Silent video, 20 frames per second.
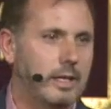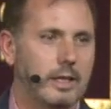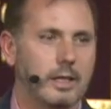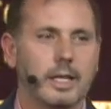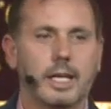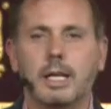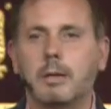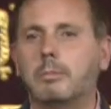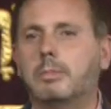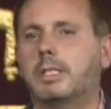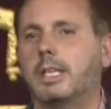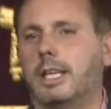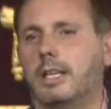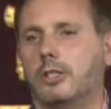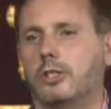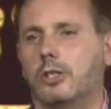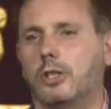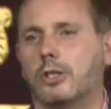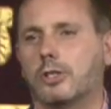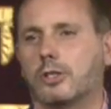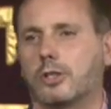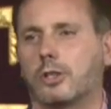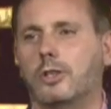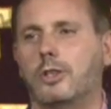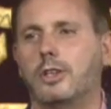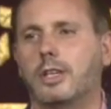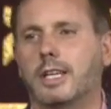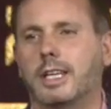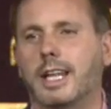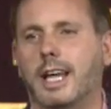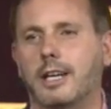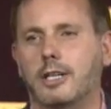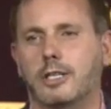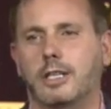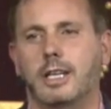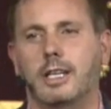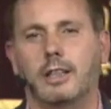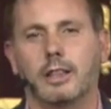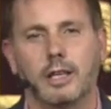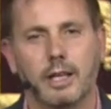Let him teach you so you can
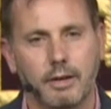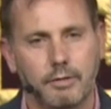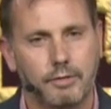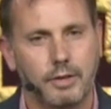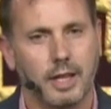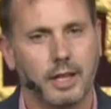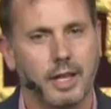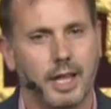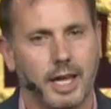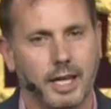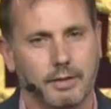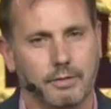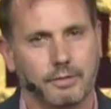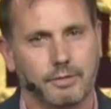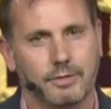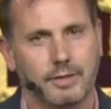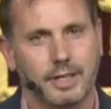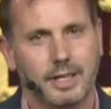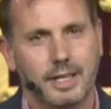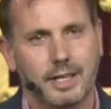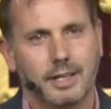actually live the life.